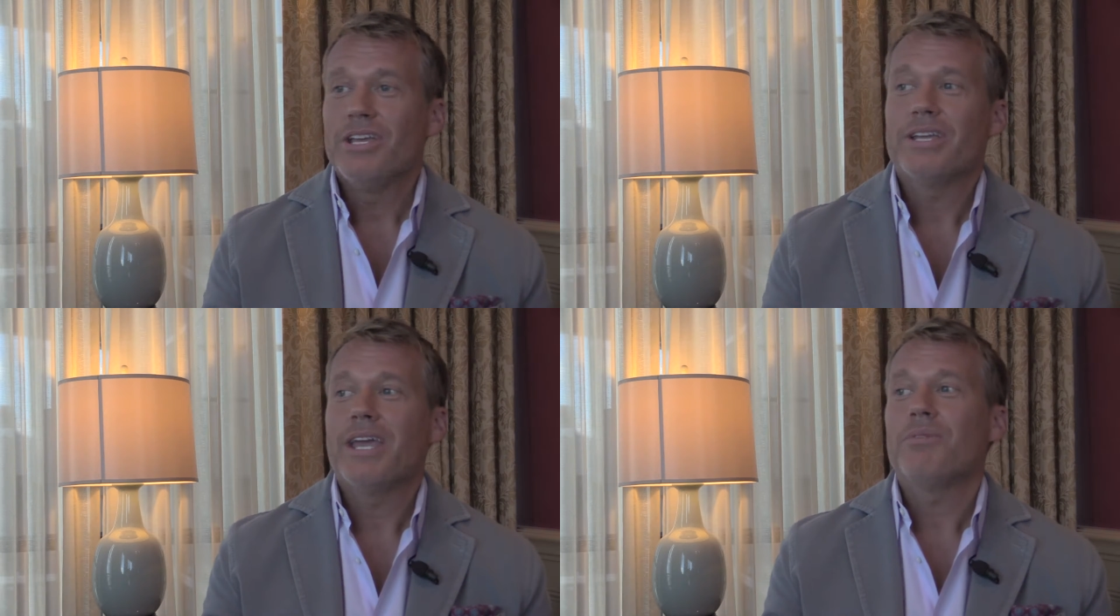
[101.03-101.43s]

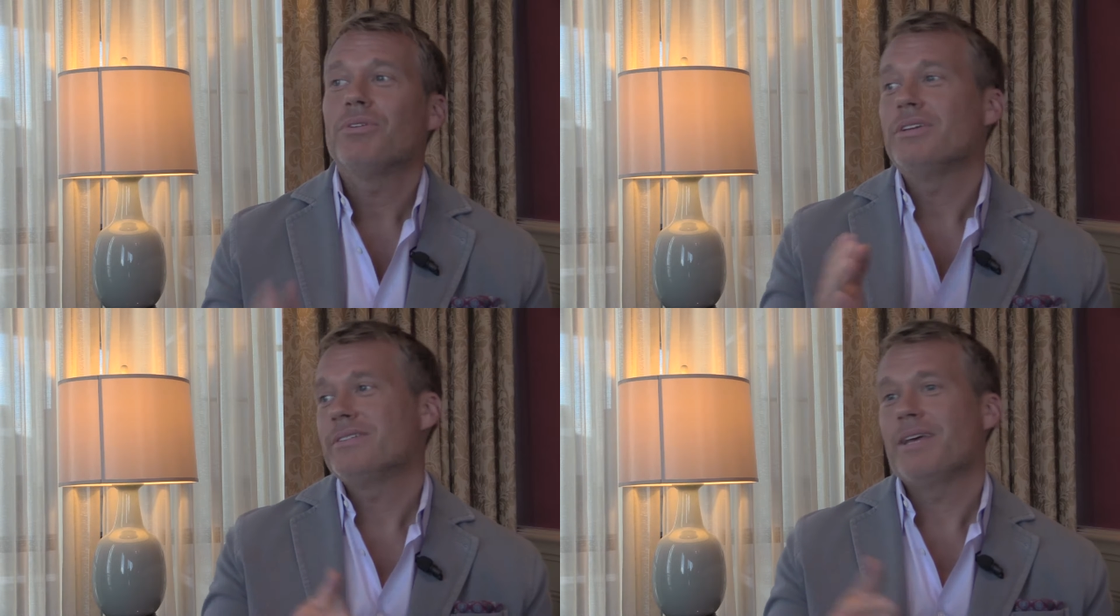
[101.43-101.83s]
you can't
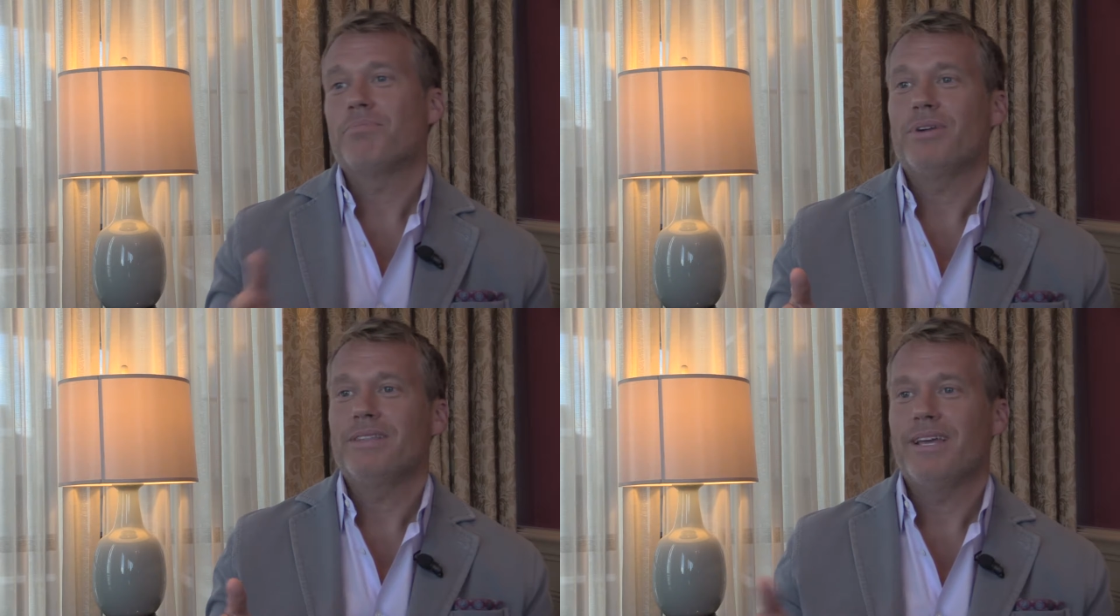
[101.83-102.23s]
really
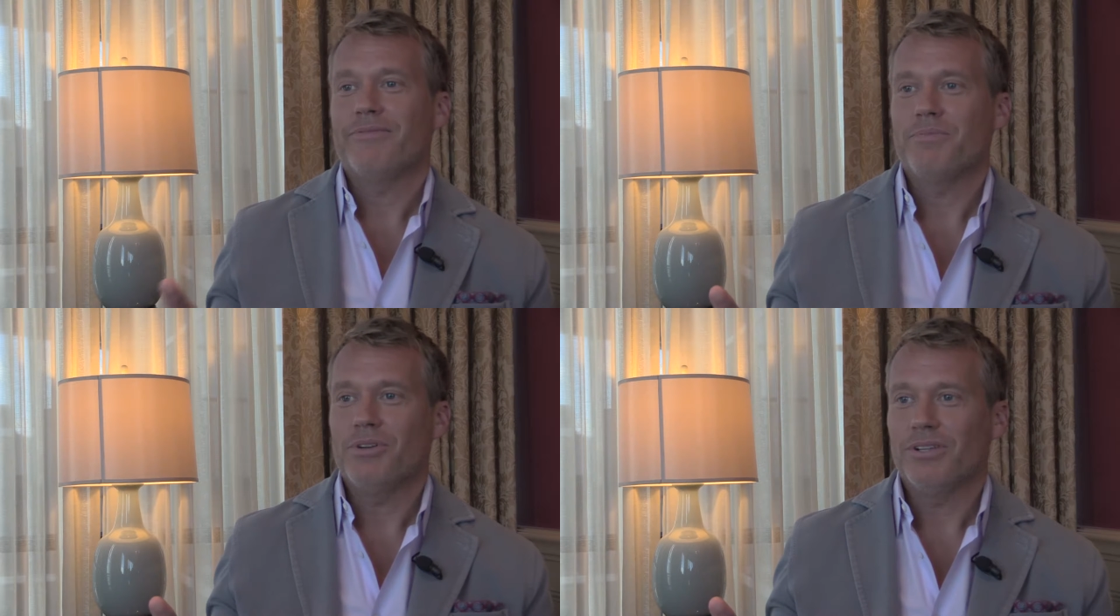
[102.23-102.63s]
separate
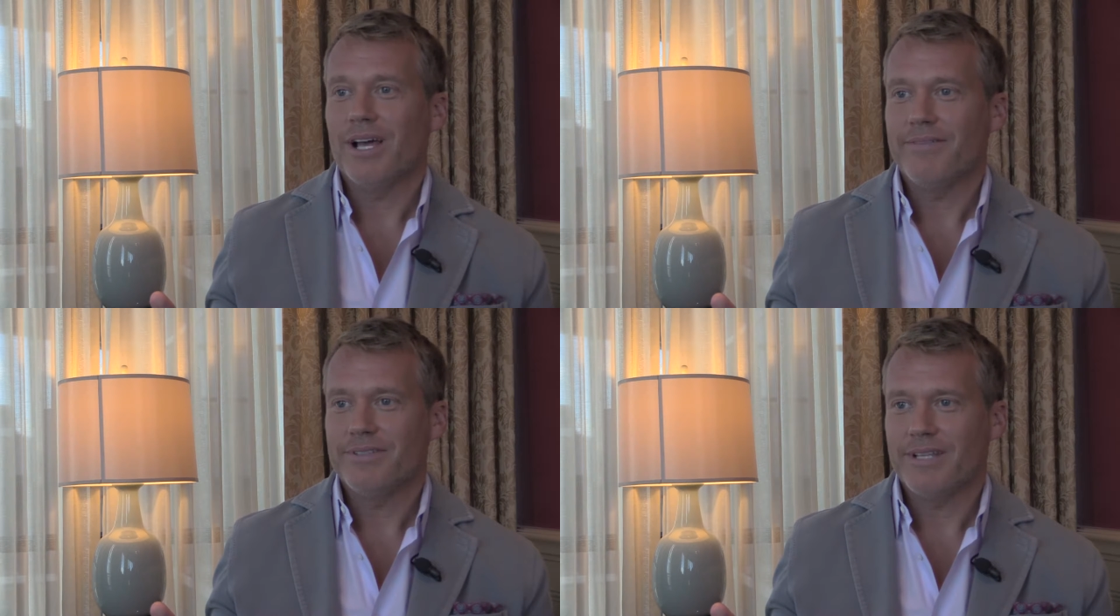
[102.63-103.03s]
that from your
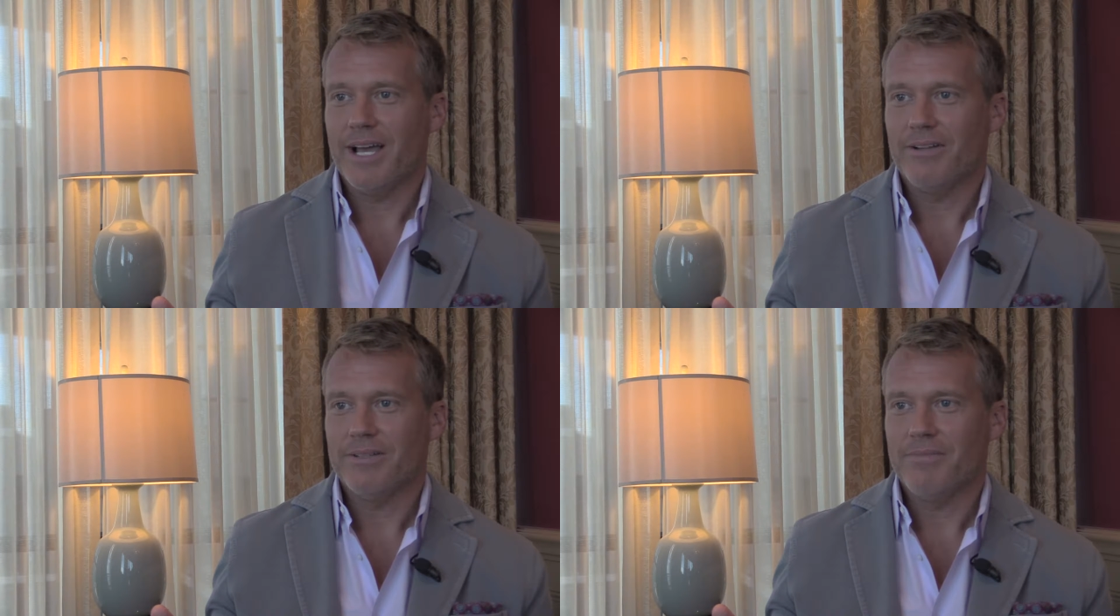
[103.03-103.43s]

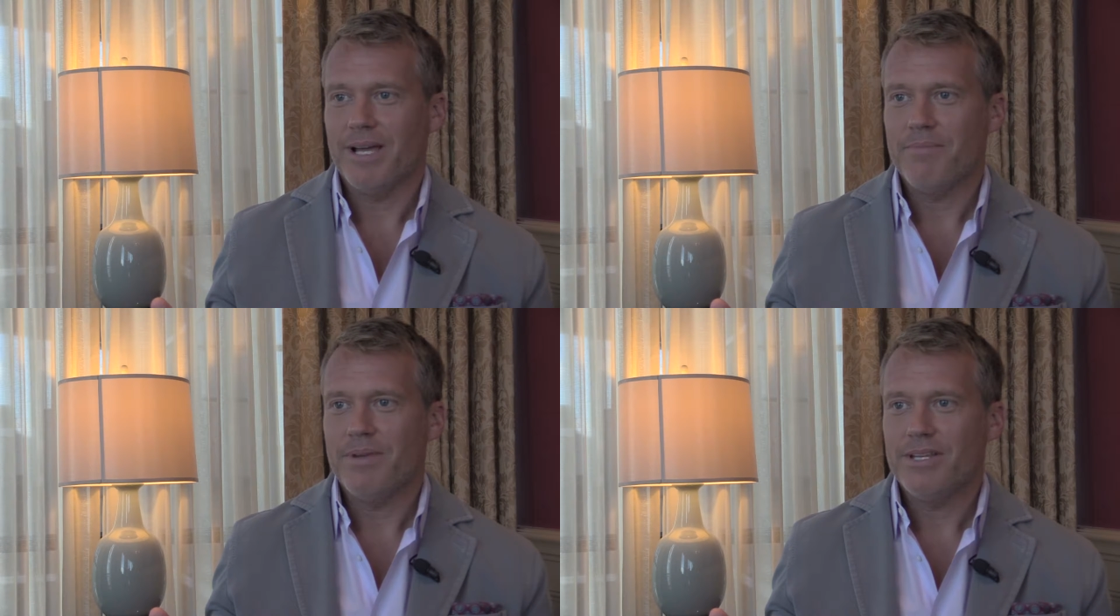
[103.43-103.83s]
lifestyle, in
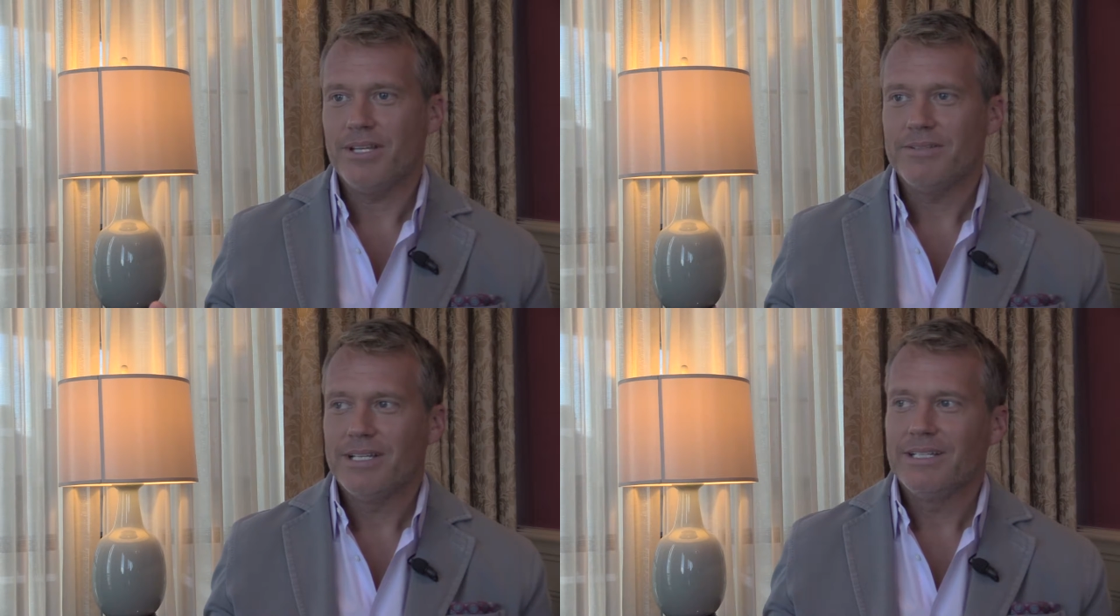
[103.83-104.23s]
my
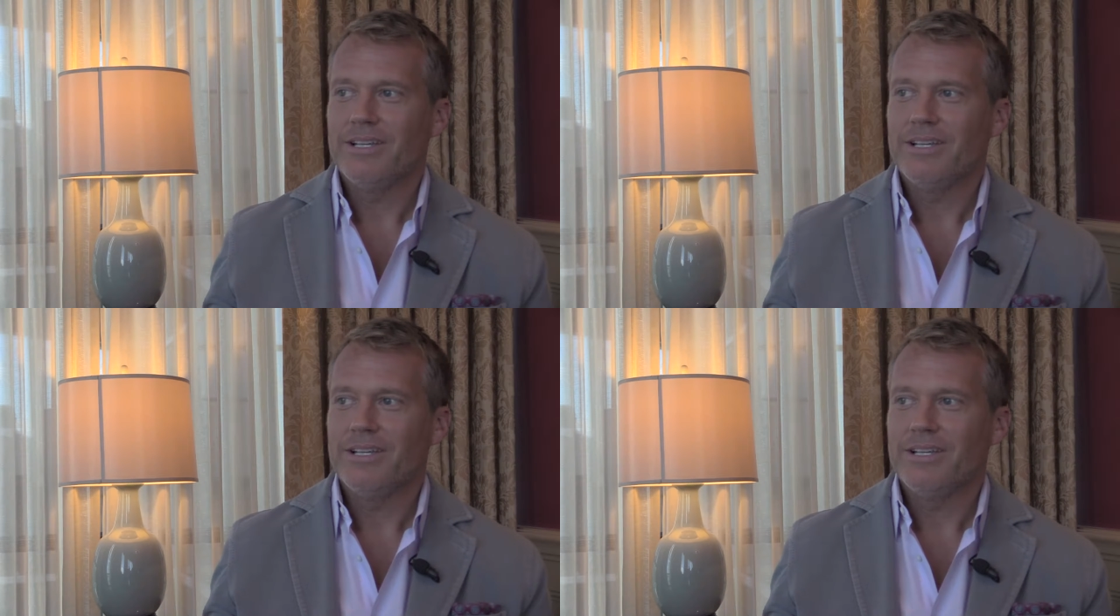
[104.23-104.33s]
opinion.